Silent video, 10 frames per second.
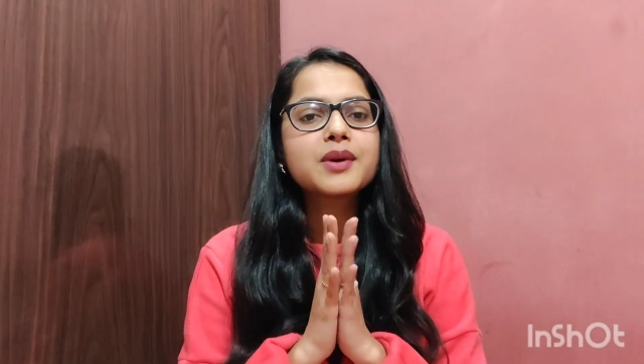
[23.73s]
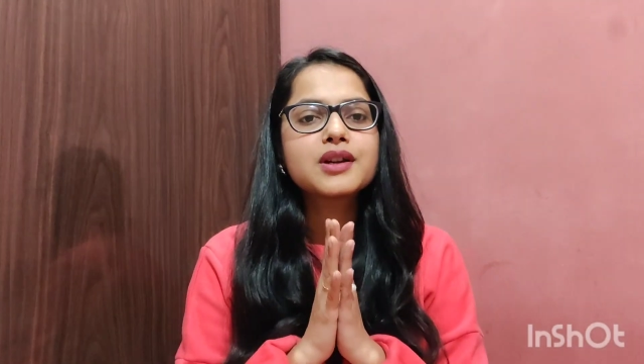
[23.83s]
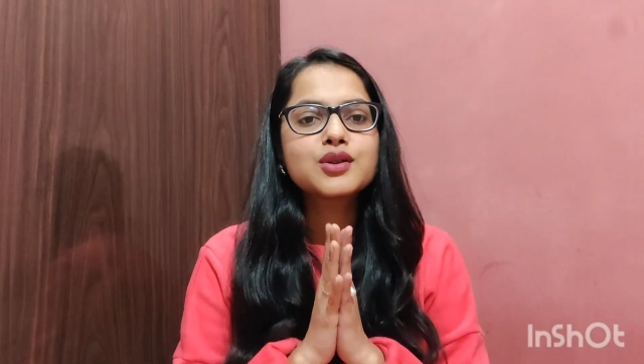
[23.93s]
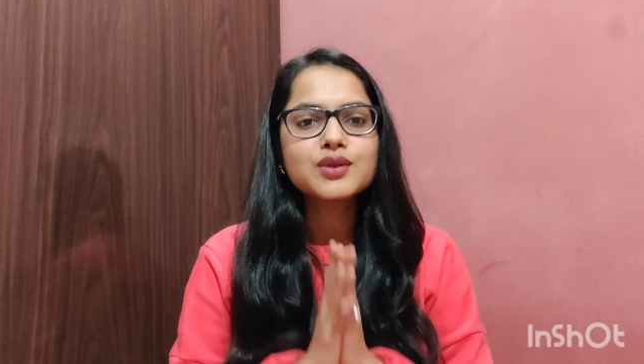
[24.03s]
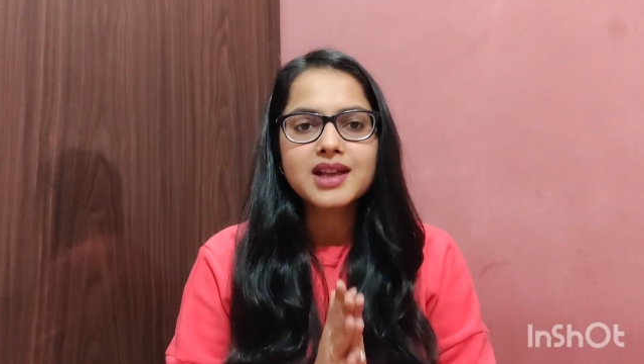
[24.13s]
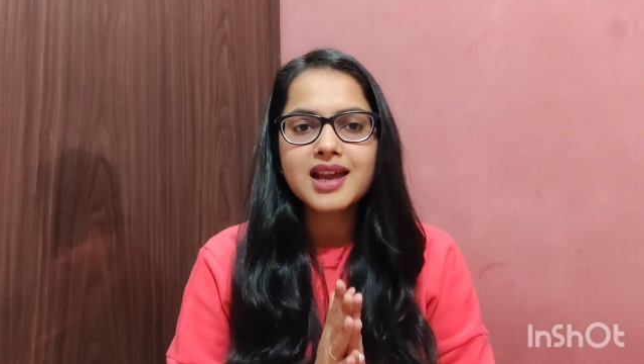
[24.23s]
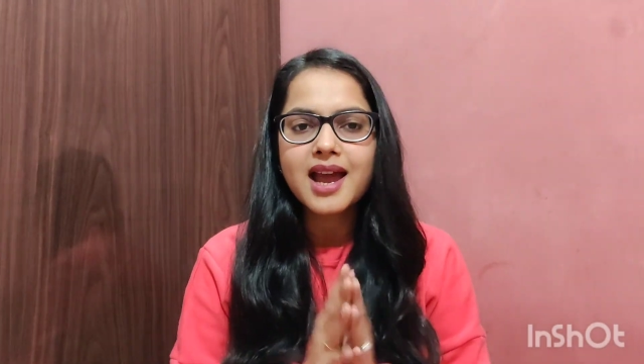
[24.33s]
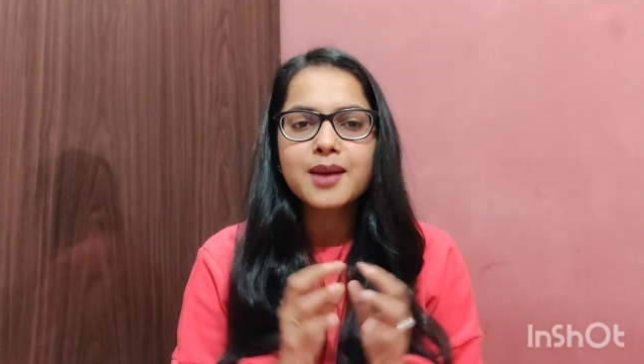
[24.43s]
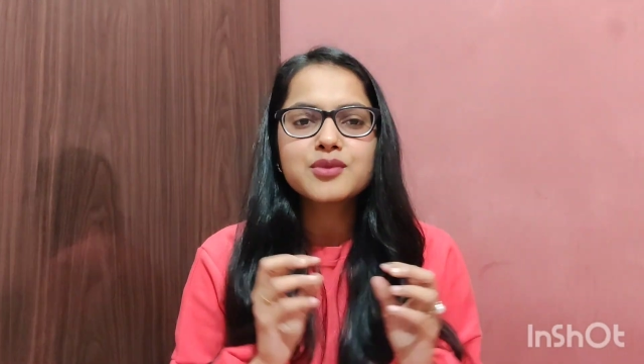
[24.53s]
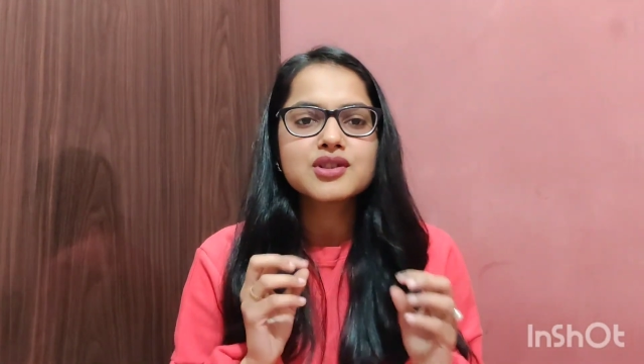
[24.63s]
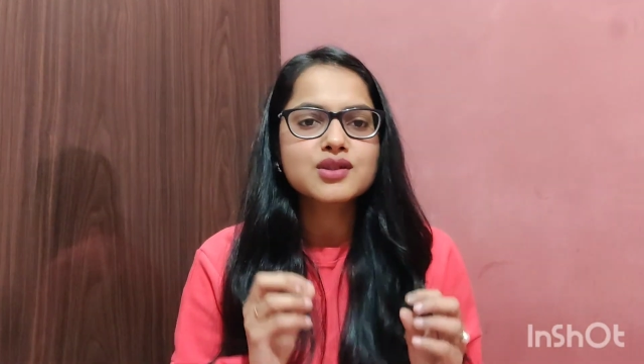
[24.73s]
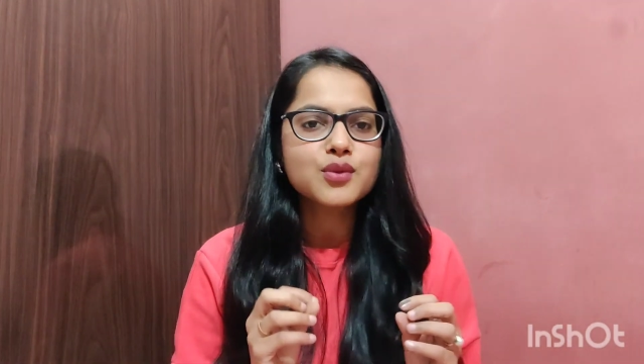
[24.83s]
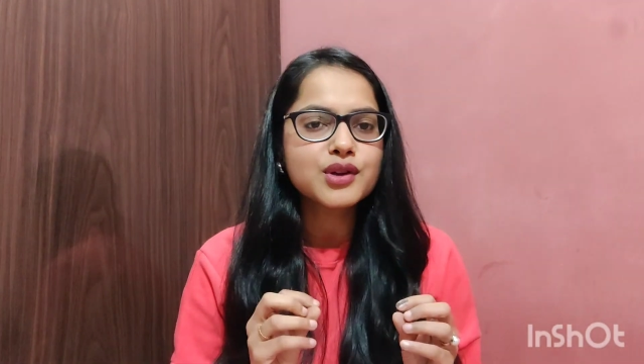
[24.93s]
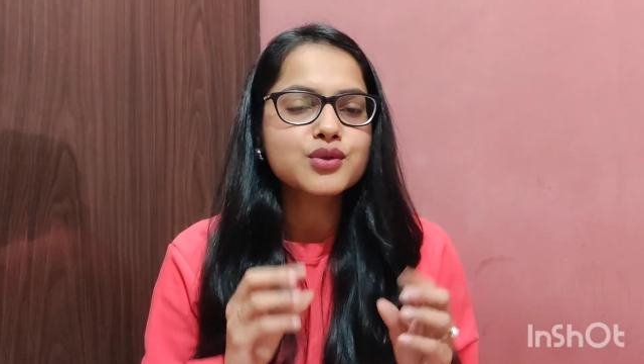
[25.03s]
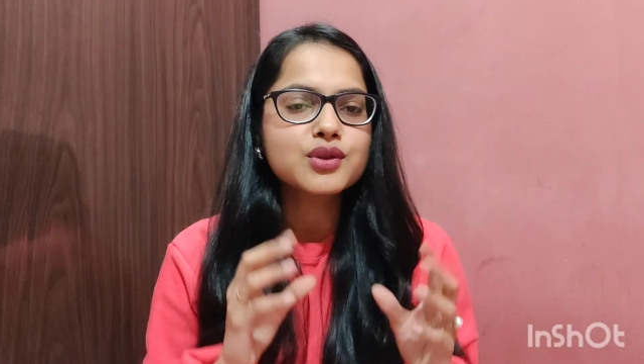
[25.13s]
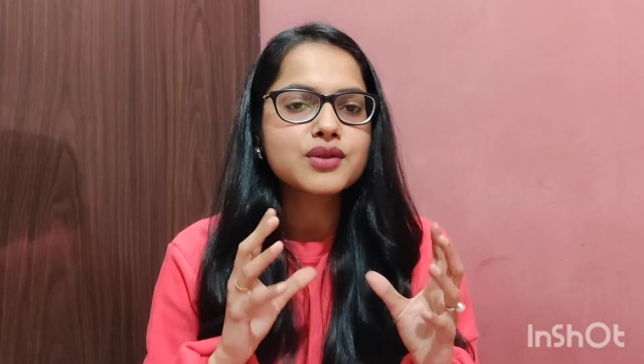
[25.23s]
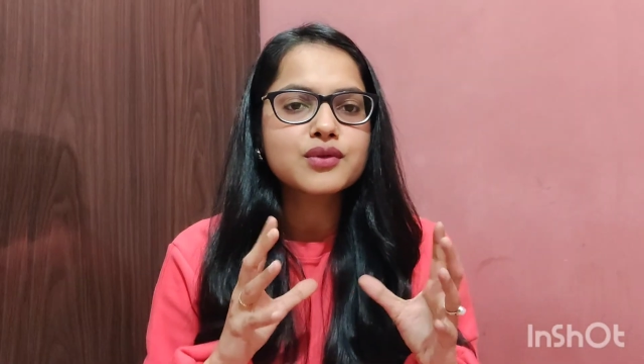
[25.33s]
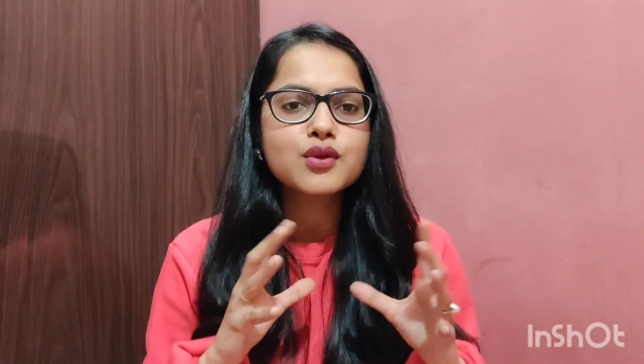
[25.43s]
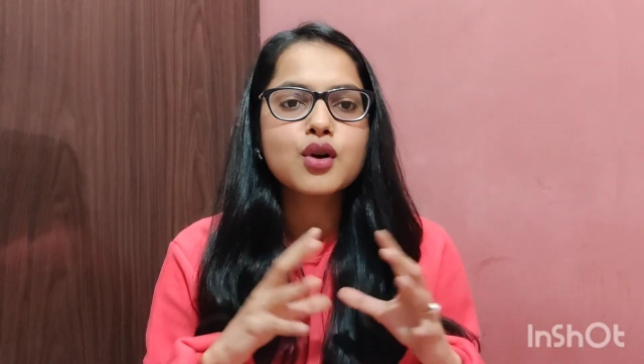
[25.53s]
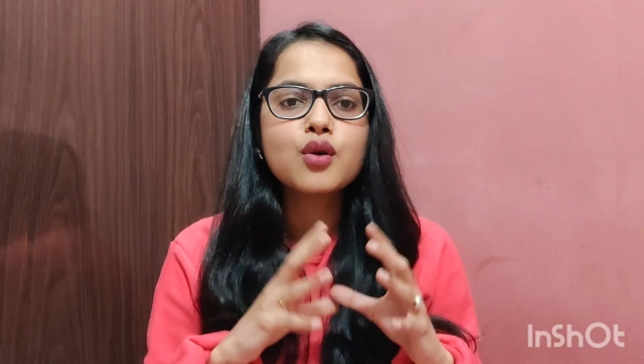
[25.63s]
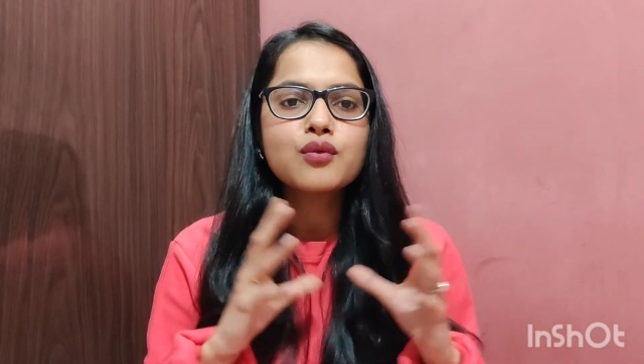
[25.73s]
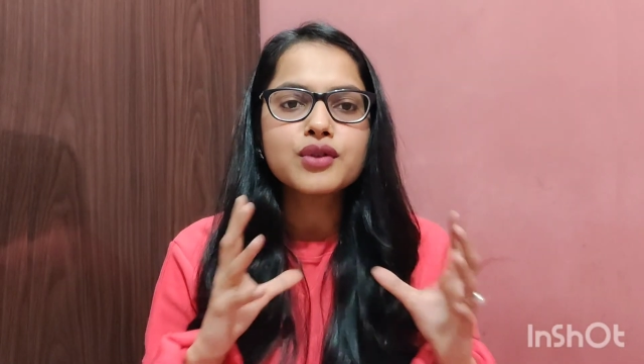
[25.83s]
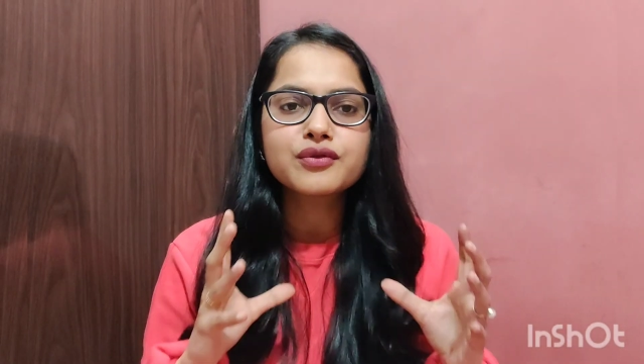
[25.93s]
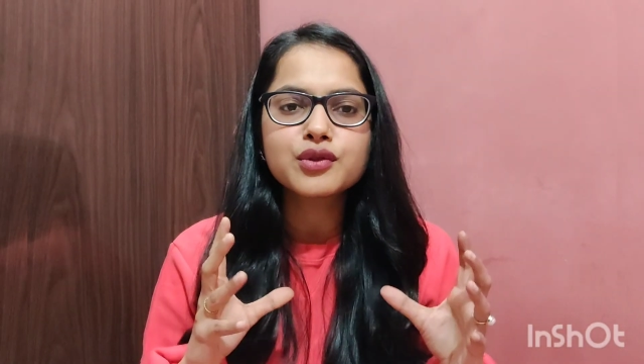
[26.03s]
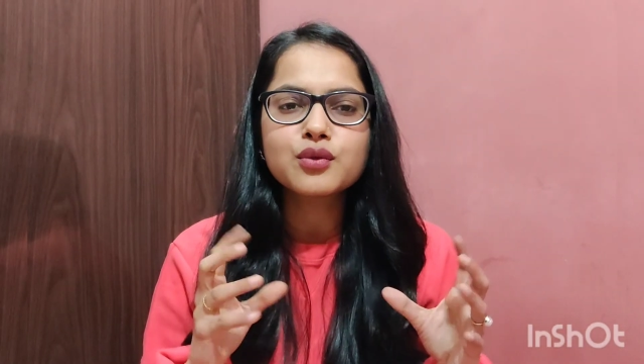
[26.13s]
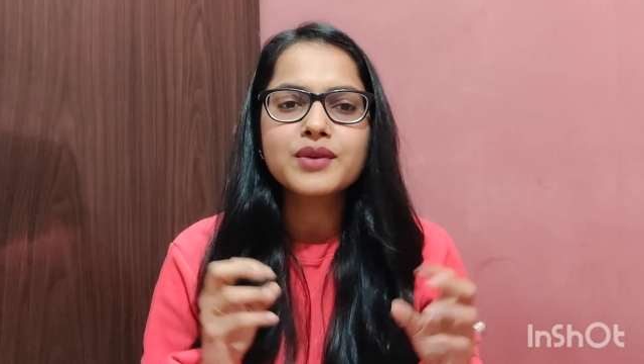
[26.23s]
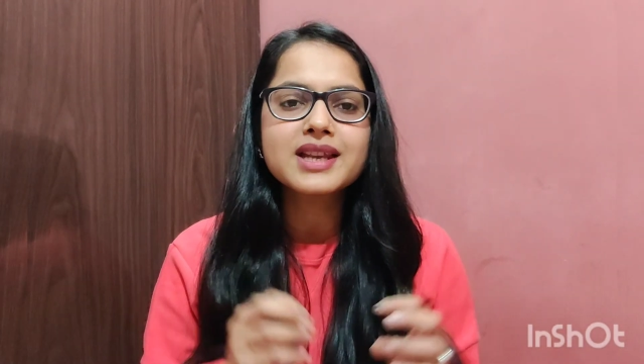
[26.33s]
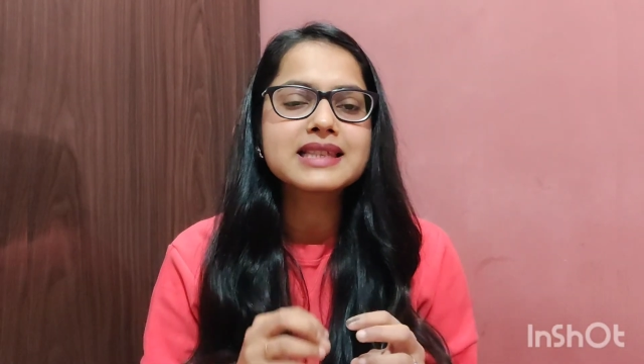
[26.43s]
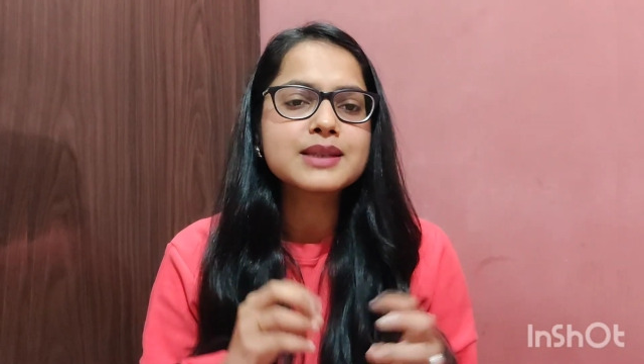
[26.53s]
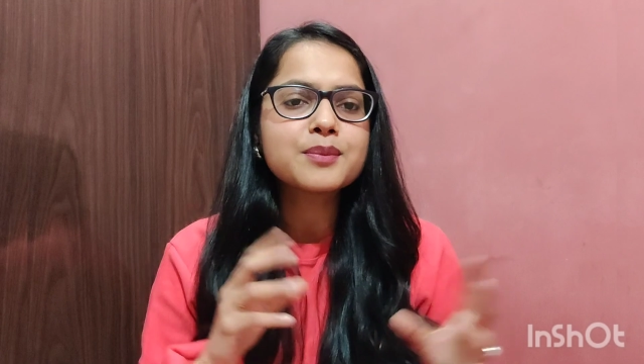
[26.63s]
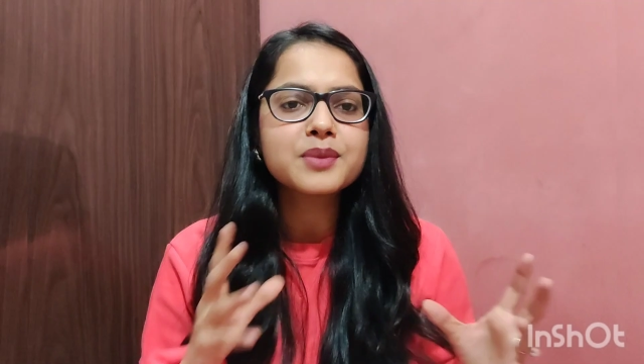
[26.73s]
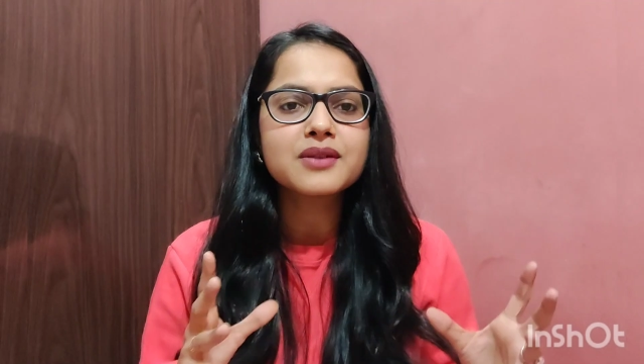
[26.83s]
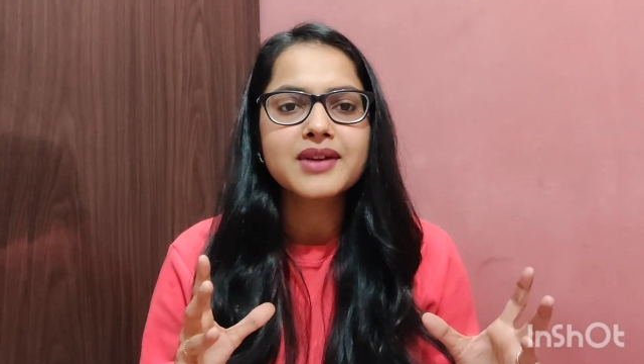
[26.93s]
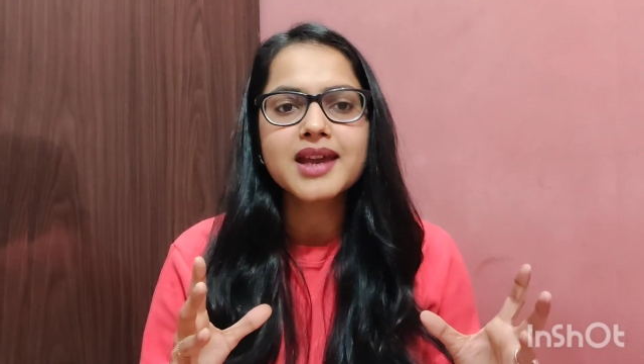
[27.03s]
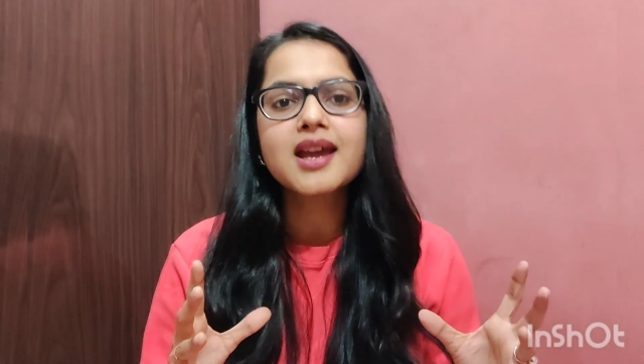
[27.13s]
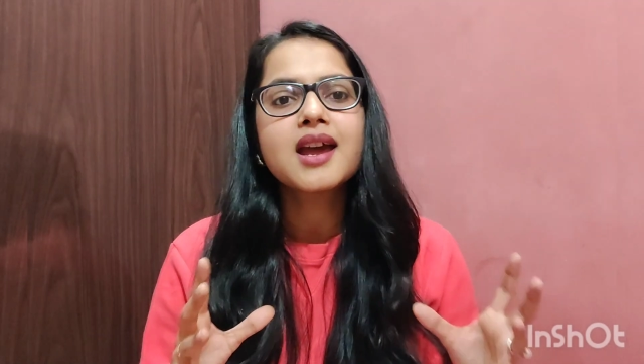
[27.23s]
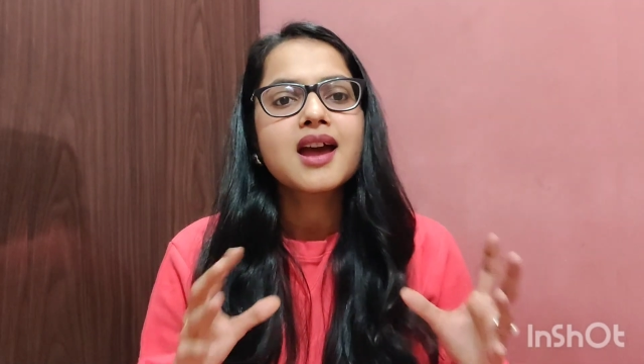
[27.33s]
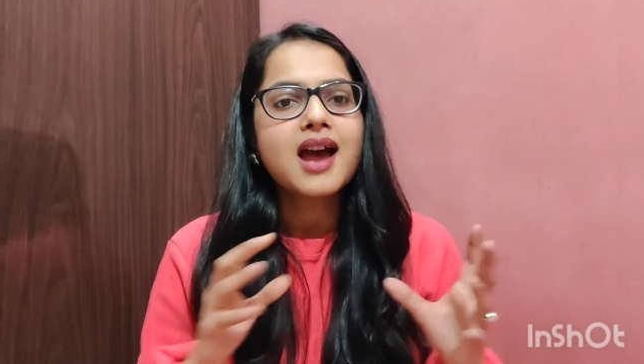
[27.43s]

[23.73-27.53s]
but today I'm just going to give you an overview, very simple way.